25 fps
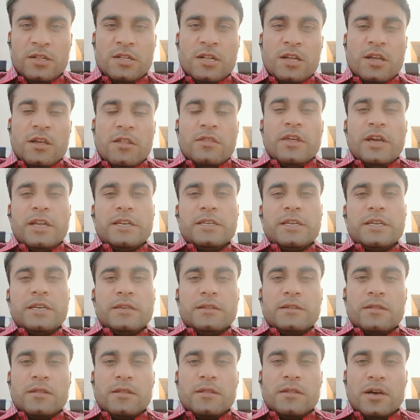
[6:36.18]
that
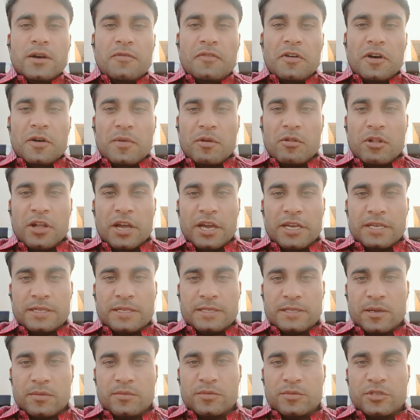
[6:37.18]
the formula is
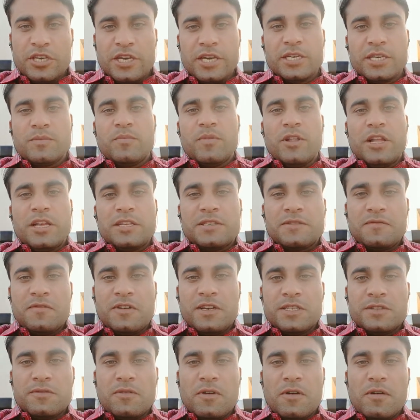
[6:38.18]
subject plus
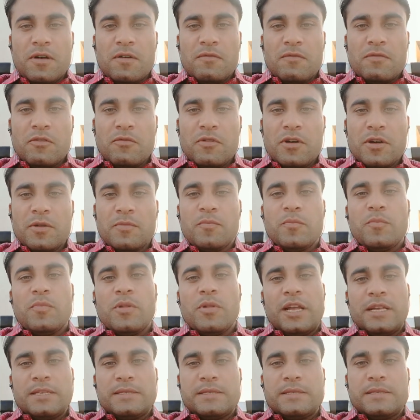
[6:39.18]
first form of the verb
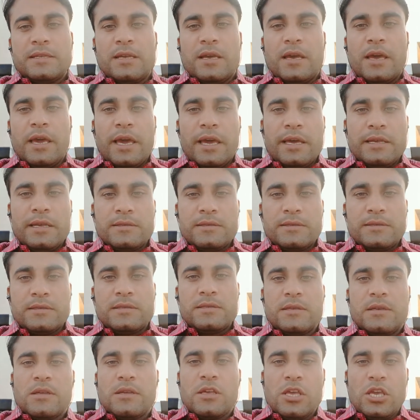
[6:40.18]
plus s,
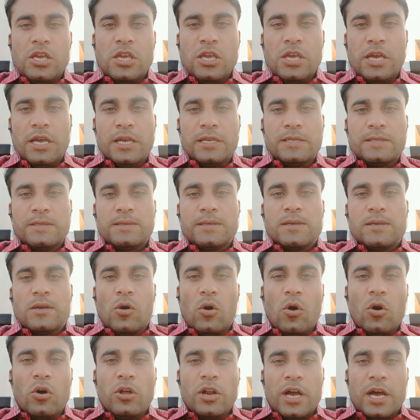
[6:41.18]
es
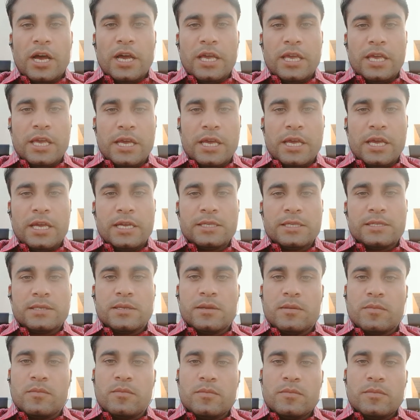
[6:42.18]
or ies
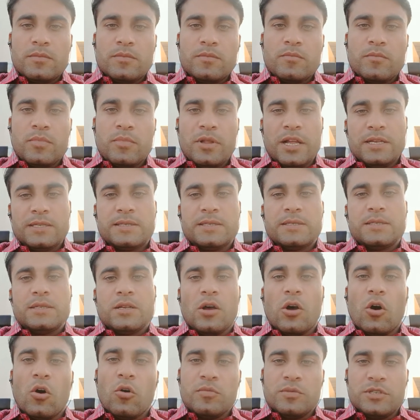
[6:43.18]
plus
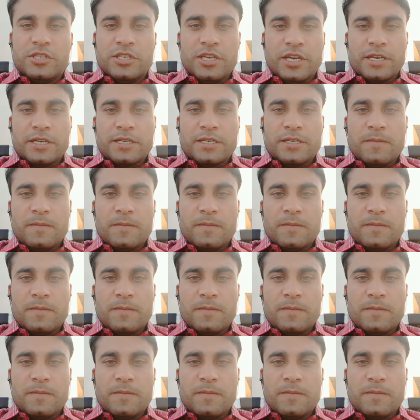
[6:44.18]
object.